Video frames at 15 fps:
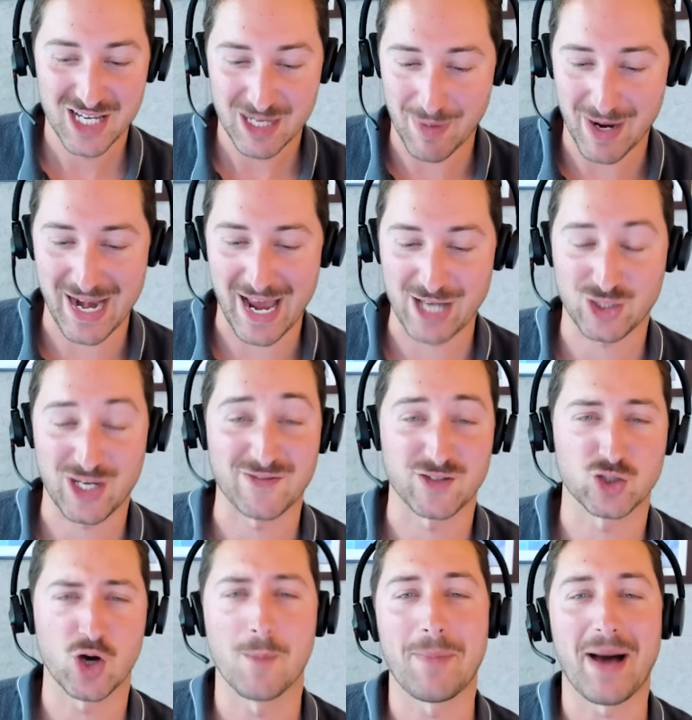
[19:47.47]
You might actually have to
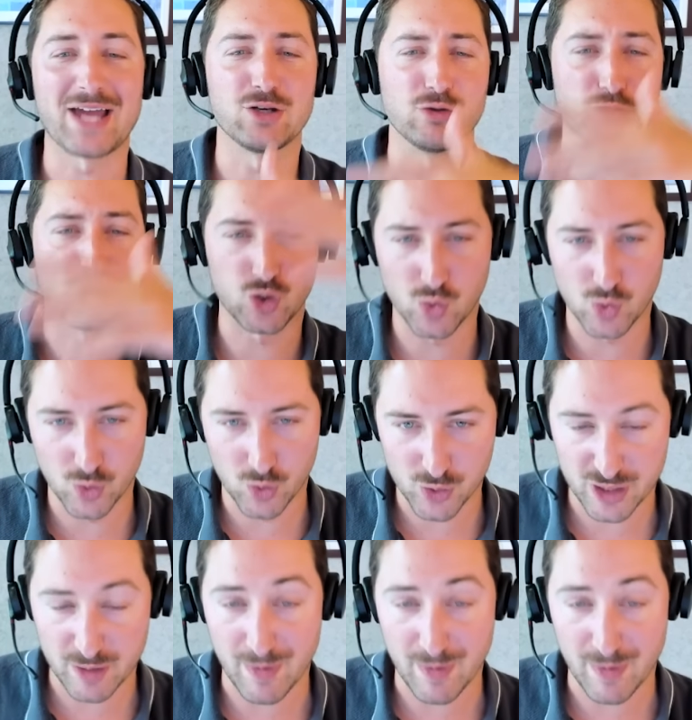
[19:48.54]
go buy new tools.